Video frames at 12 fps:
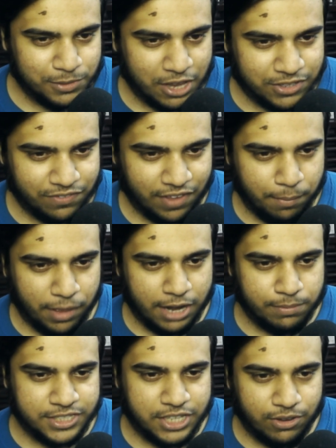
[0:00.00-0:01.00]
Tausify. My
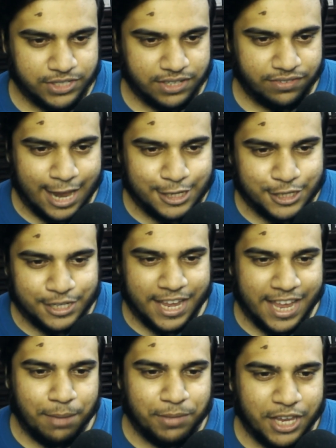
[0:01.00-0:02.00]
name is Tausif, and
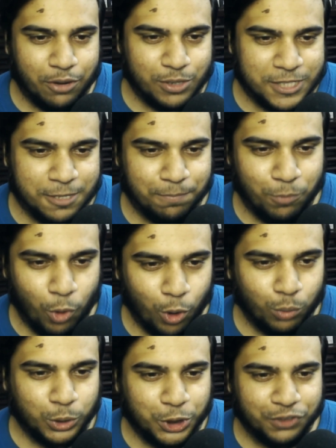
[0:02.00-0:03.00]
today I'm here with some
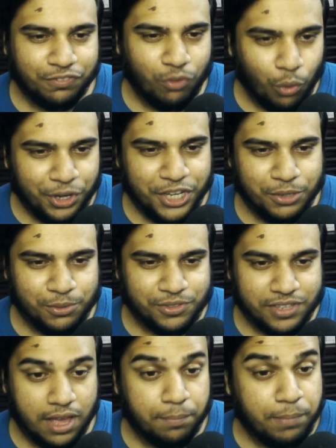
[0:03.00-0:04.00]
more Witcher 4
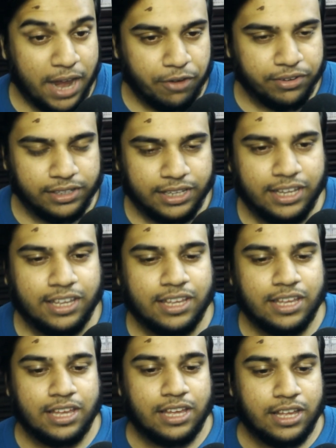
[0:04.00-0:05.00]
news. Apparently,
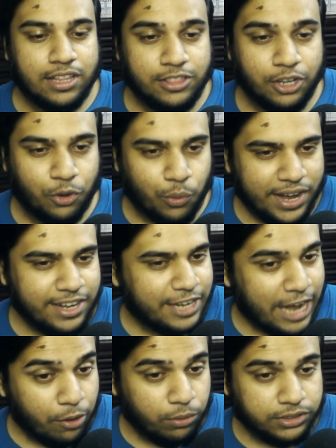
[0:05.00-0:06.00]
the
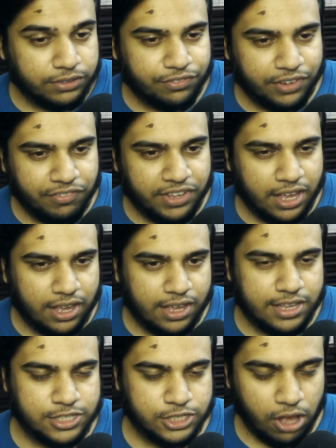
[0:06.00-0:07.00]
great Geralt of Rivia
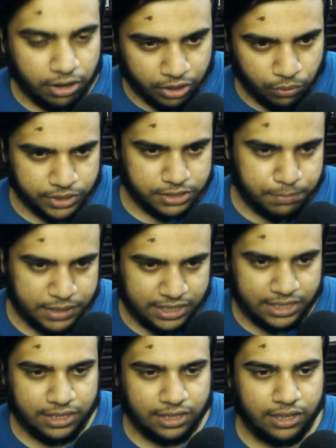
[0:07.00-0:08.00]
is not going to
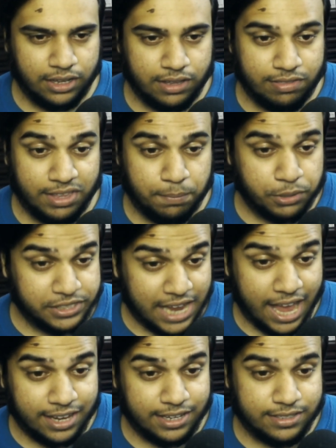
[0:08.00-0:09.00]
be the
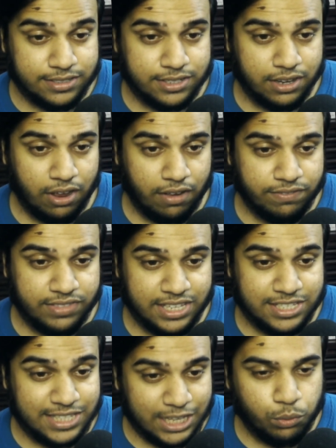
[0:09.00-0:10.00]
protagonist of
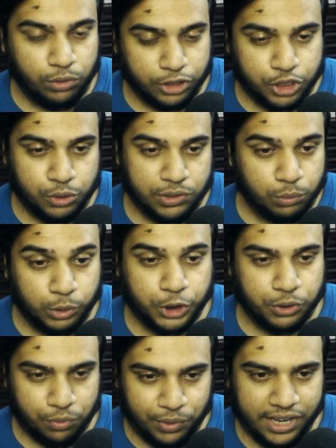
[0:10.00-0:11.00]
the sequel to The
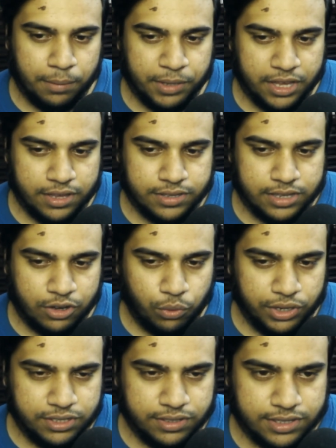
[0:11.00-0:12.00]
Witcher 3, because
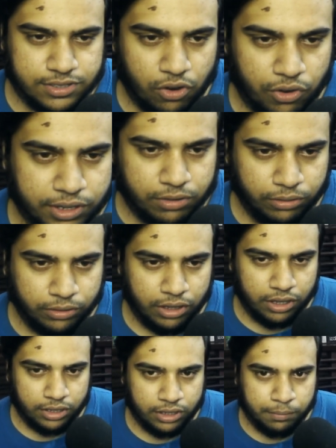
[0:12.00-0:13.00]
according to this article
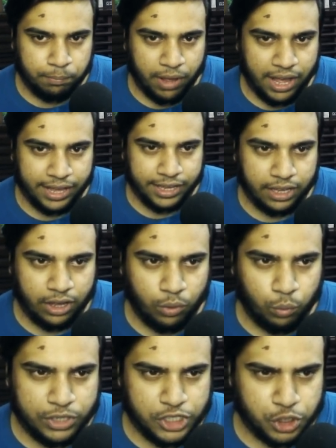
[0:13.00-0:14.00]
by
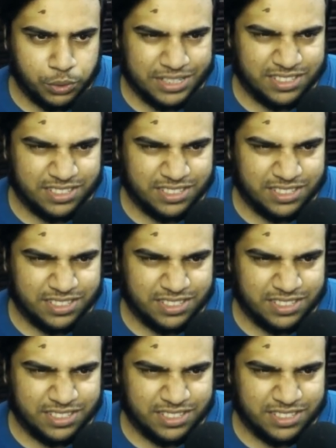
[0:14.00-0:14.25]
Winter is